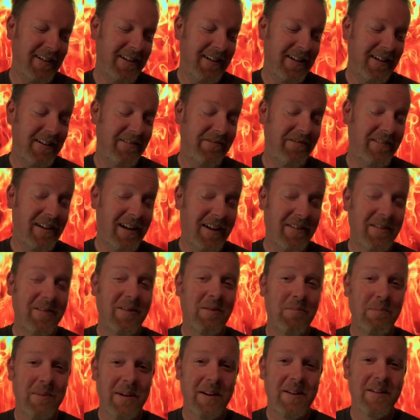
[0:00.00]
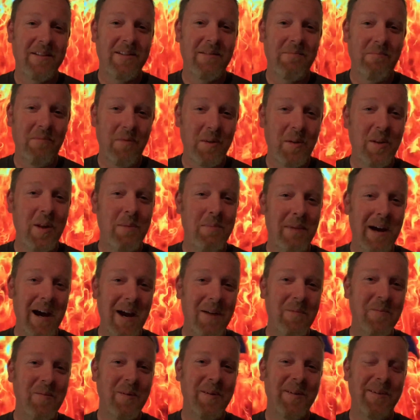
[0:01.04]
In fact, there have been some really
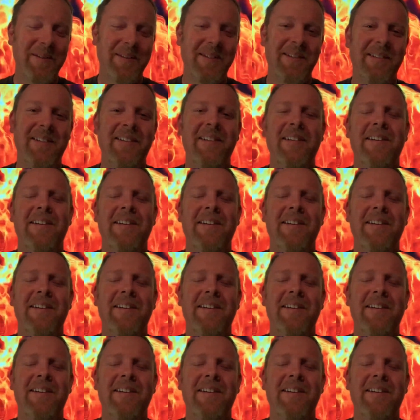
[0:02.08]
bad ones.